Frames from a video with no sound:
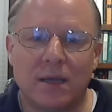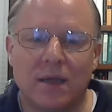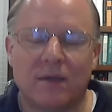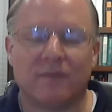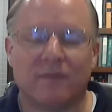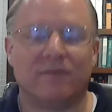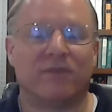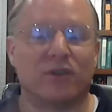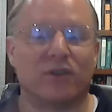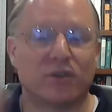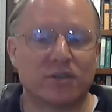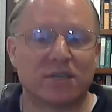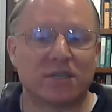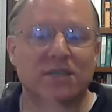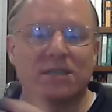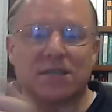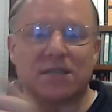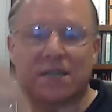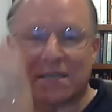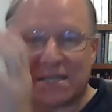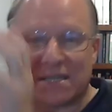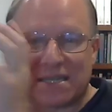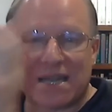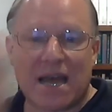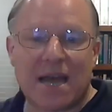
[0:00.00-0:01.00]
versus a
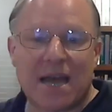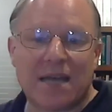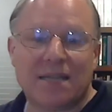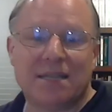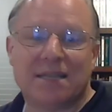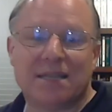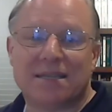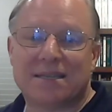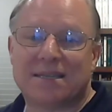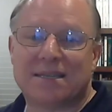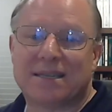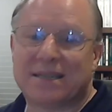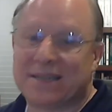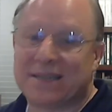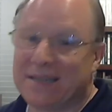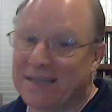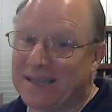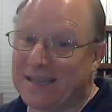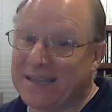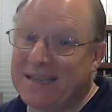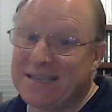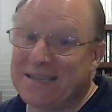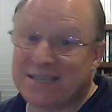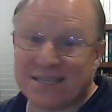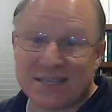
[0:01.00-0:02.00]
side that
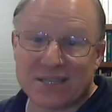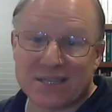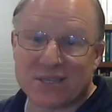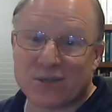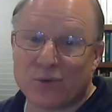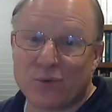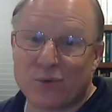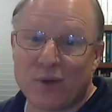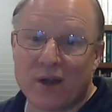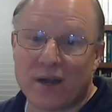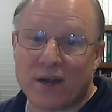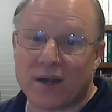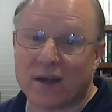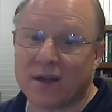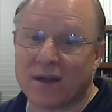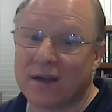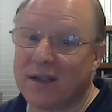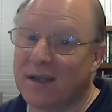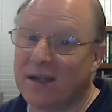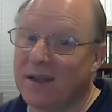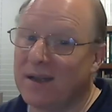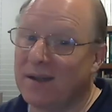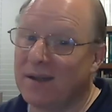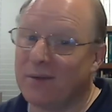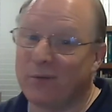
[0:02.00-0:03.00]
leads us to where
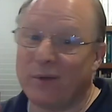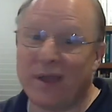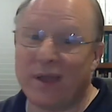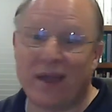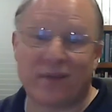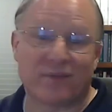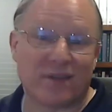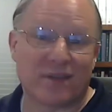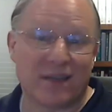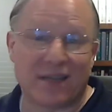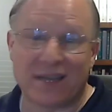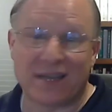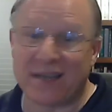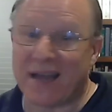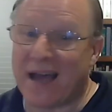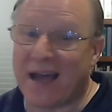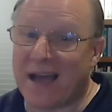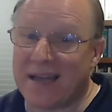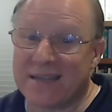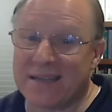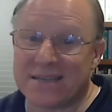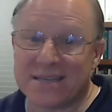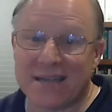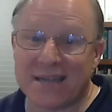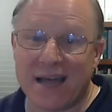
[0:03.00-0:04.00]
we have to
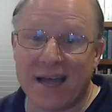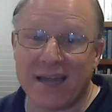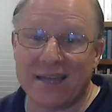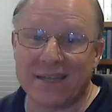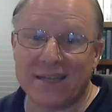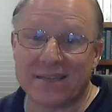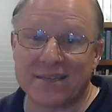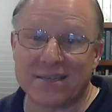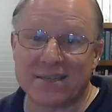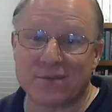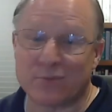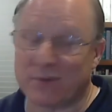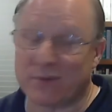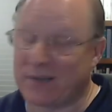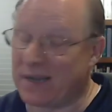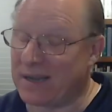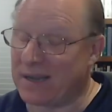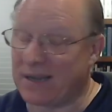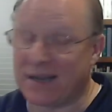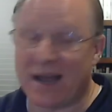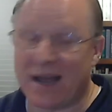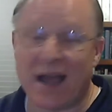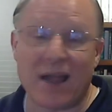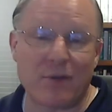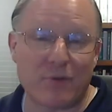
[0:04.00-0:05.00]
deny science, we
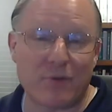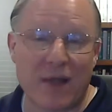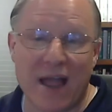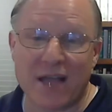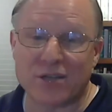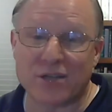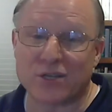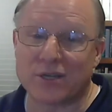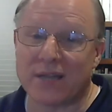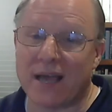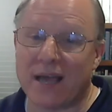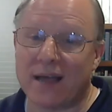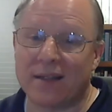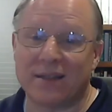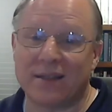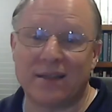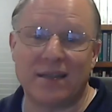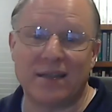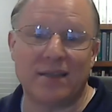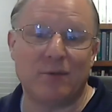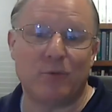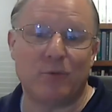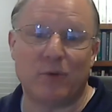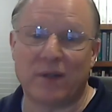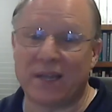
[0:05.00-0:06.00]
deny
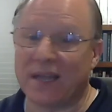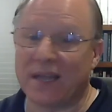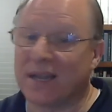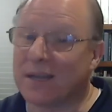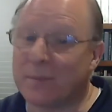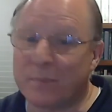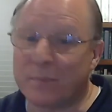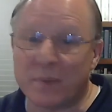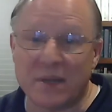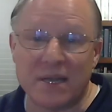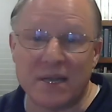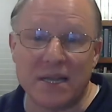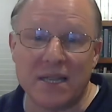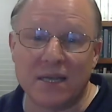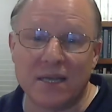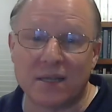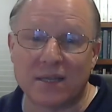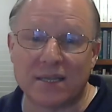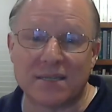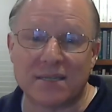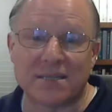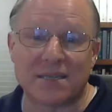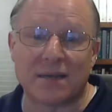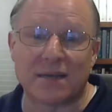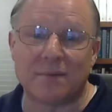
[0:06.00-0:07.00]
rationality, we end up in
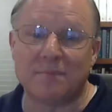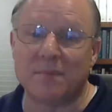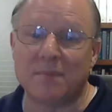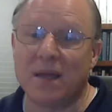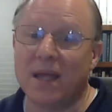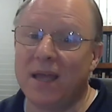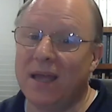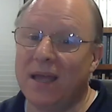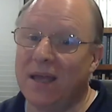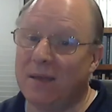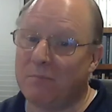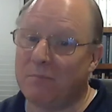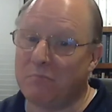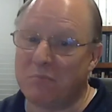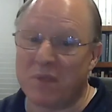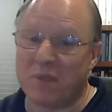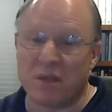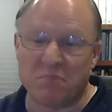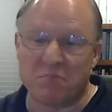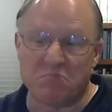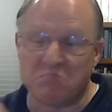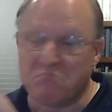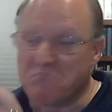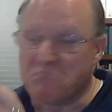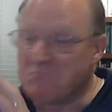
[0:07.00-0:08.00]
nihilism,
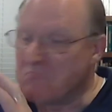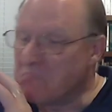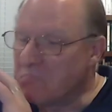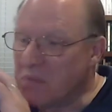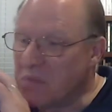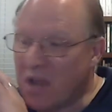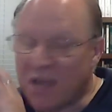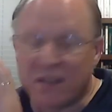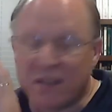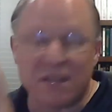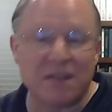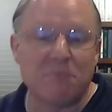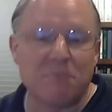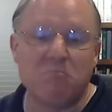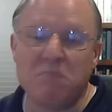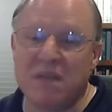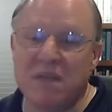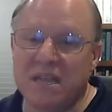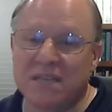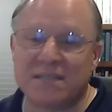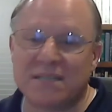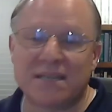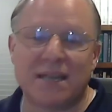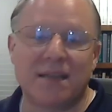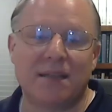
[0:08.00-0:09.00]
then nothing
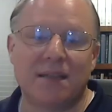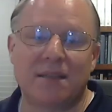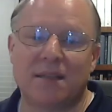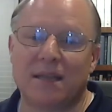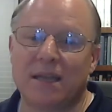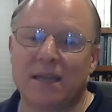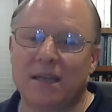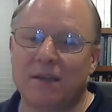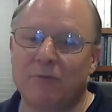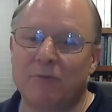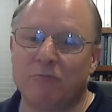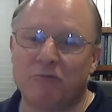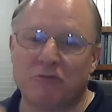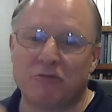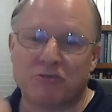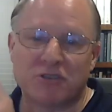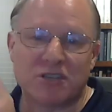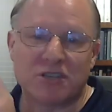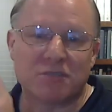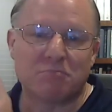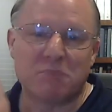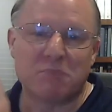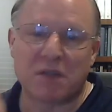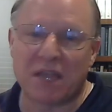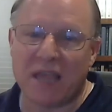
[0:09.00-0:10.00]
means anything,
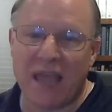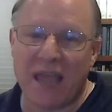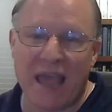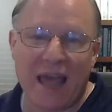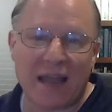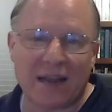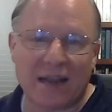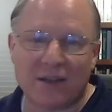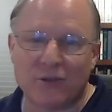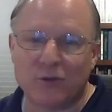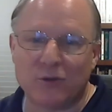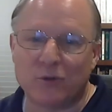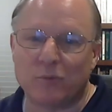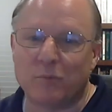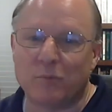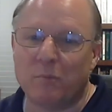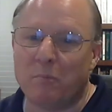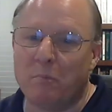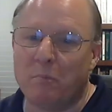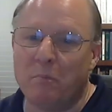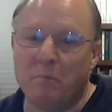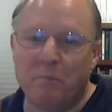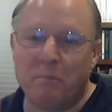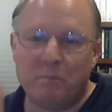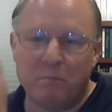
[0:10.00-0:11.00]
just mechanical
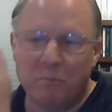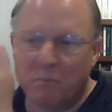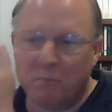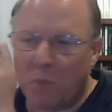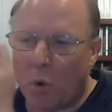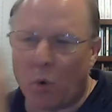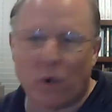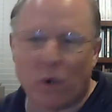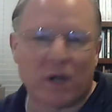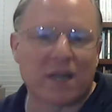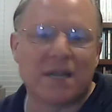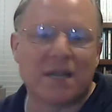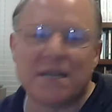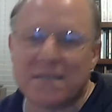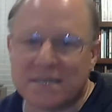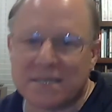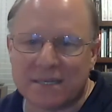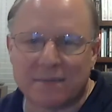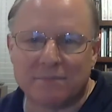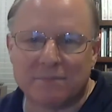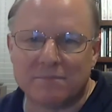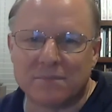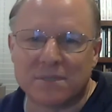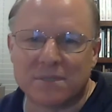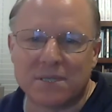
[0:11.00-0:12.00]

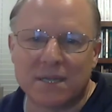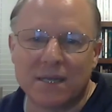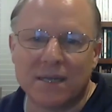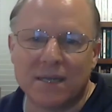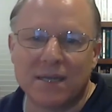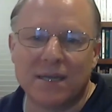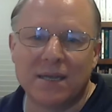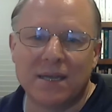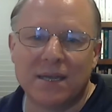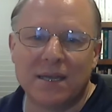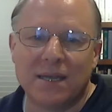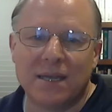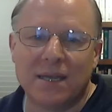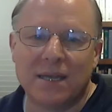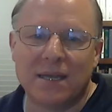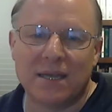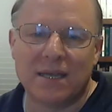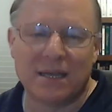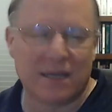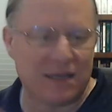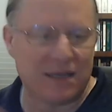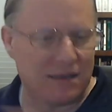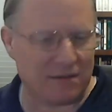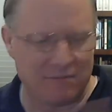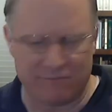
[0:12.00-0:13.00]
organisms.
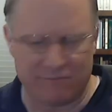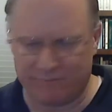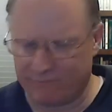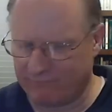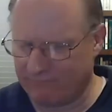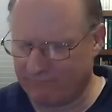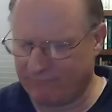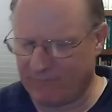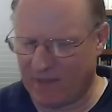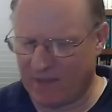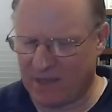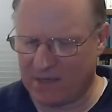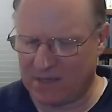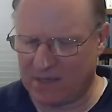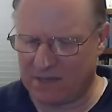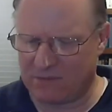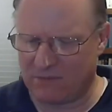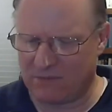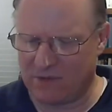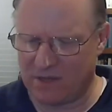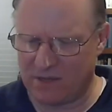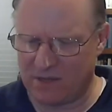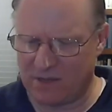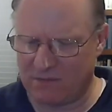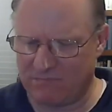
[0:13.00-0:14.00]
He said,
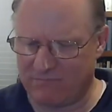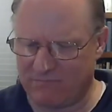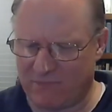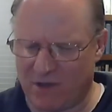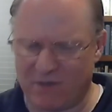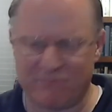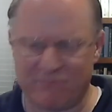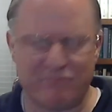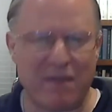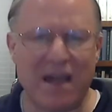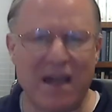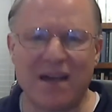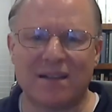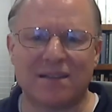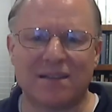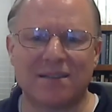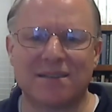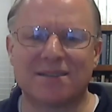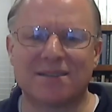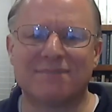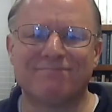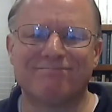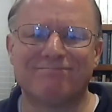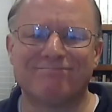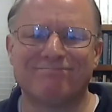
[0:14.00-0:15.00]
well, on
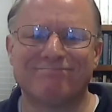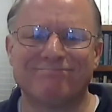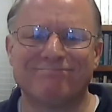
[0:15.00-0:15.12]
balance,